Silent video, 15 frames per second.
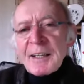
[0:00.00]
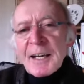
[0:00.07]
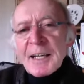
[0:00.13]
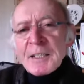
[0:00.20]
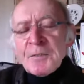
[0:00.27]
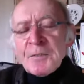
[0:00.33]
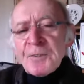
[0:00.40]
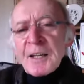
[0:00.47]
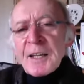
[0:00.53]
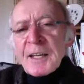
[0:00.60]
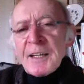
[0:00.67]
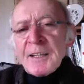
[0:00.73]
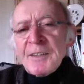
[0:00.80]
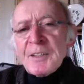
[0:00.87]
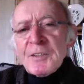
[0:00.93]
guys filling
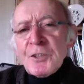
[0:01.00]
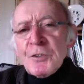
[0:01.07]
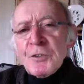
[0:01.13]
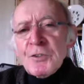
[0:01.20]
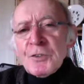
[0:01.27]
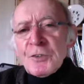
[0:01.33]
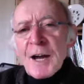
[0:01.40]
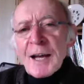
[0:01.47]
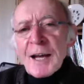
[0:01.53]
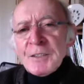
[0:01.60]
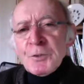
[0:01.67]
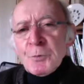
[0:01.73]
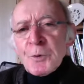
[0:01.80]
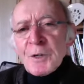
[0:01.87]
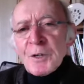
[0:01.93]
in the two
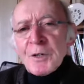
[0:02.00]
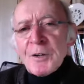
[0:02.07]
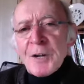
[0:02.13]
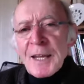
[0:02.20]
tracks where her